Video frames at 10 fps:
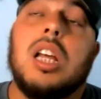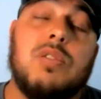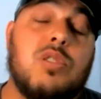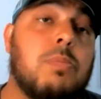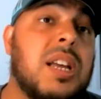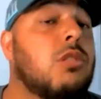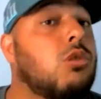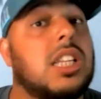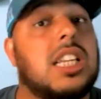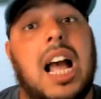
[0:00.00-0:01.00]
if you're being
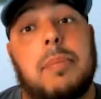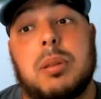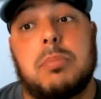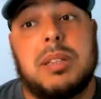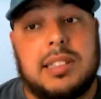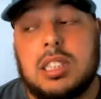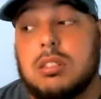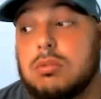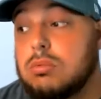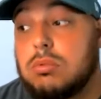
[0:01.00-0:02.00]
really optimistic,
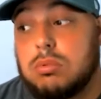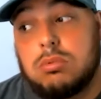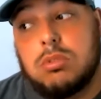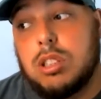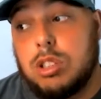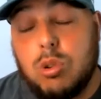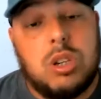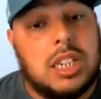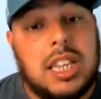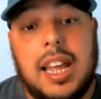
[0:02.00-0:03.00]
you
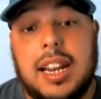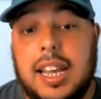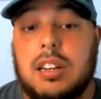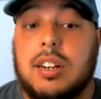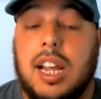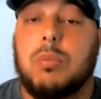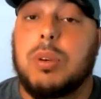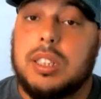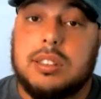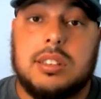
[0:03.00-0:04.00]
can get 8 or 9
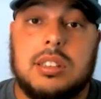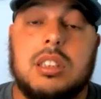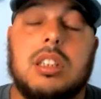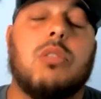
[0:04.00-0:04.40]
wins.